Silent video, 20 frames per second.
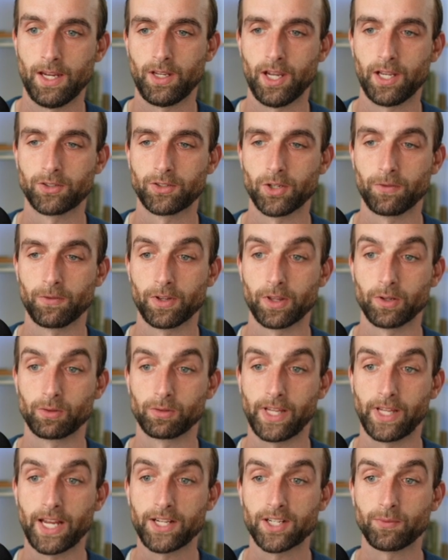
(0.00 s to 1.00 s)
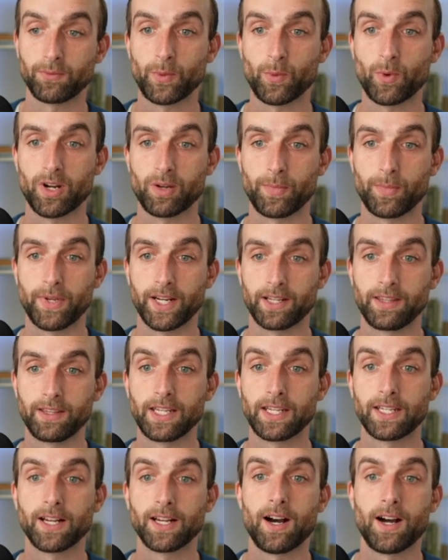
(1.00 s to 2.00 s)
And so for the relation, we want to pick the
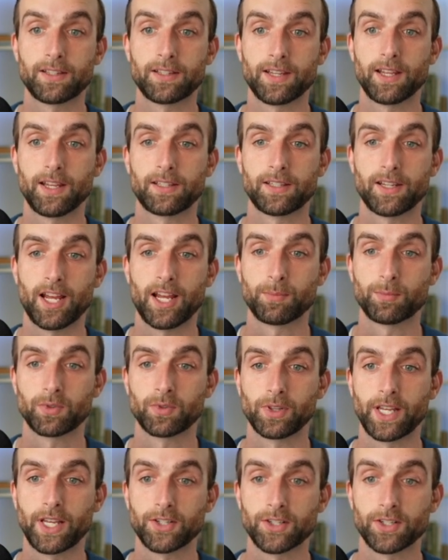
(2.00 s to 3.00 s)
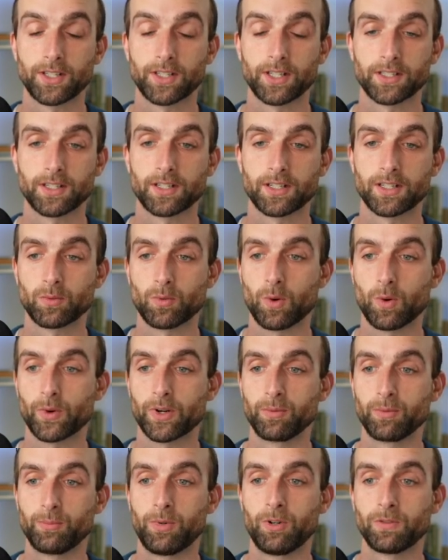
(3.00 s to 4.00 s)
content type relation, because this is where we're
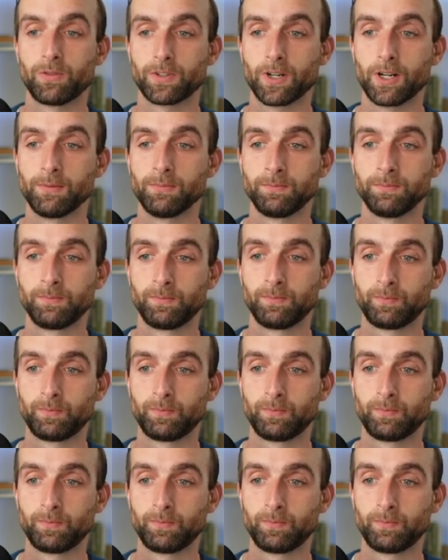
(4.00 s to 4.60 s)
going to pull from.